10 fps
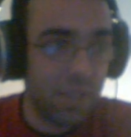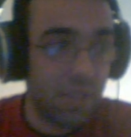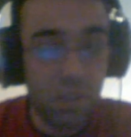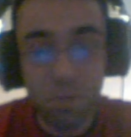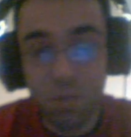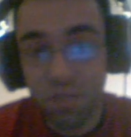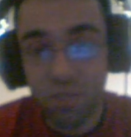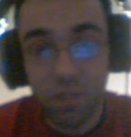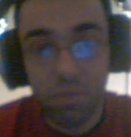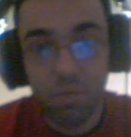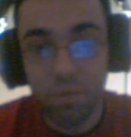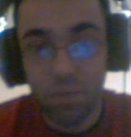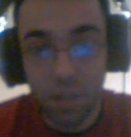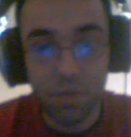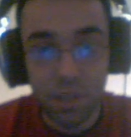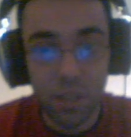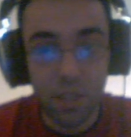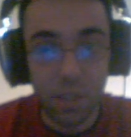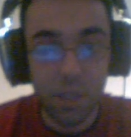which is very, very good.